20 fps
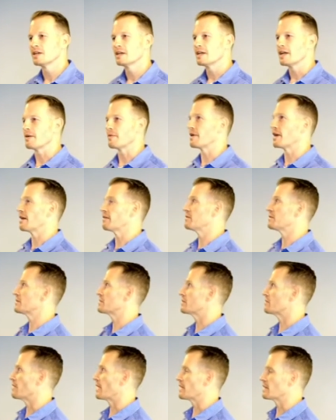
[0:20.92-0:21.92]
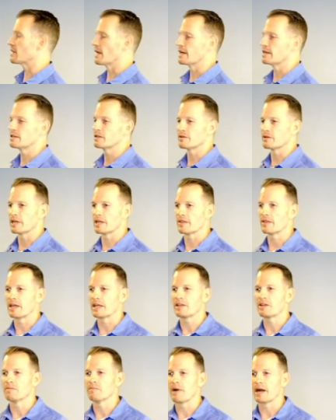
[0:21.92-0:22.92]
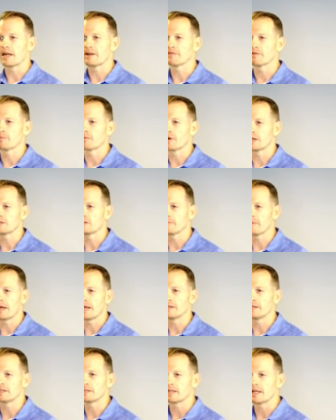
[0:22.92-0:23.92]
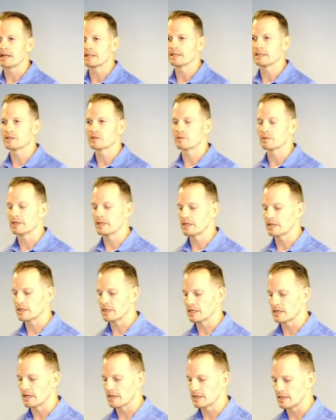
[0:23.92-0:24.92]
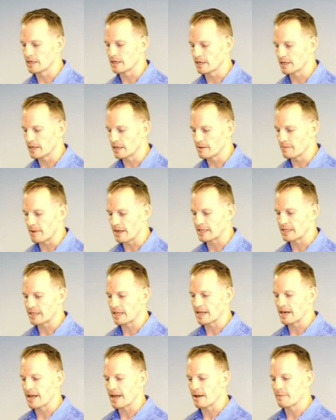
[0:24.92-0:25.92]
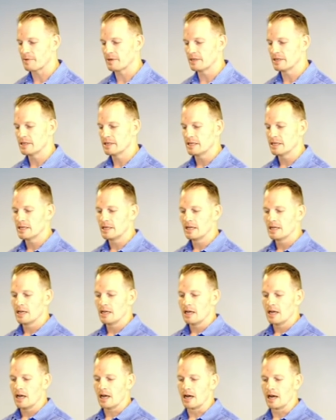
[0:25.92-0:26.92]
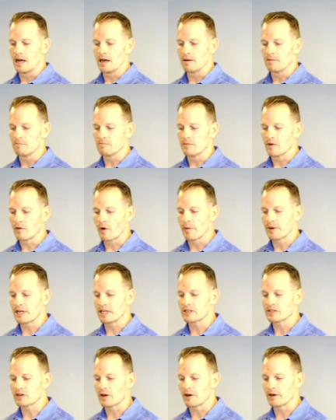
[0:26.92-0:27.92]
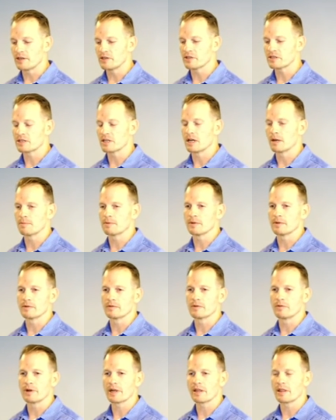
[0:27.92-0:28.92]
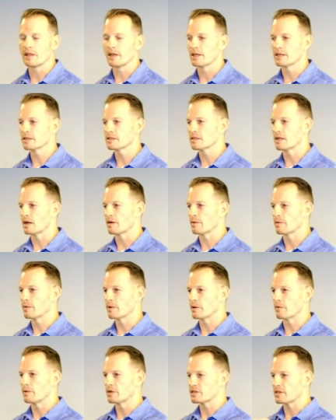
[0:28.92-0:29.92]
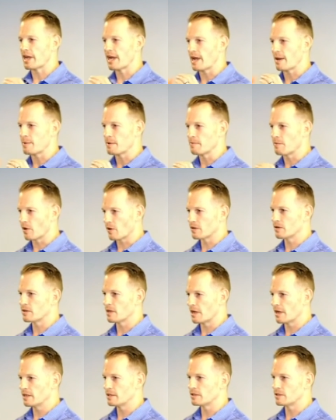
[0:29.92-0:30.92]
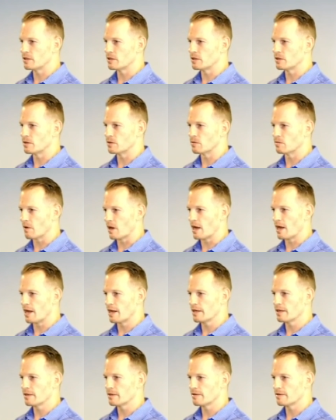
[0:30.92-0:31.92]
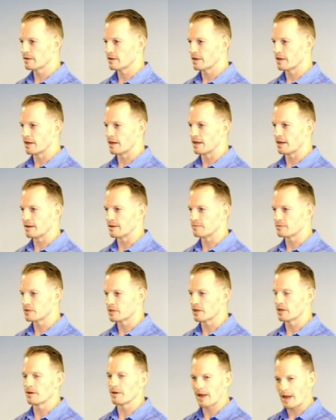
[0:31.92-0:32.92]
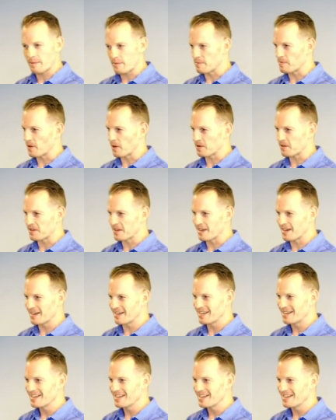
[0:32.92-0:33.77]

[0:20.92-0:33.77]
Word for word: And we have these great lights. So, again, thank you, Mike, for project managing that this week and, uh, and making that happen. Um, before we get started, just a couple of quick things. Uh, we want to wish a happy birthday to Ron. Um, so happy birthday.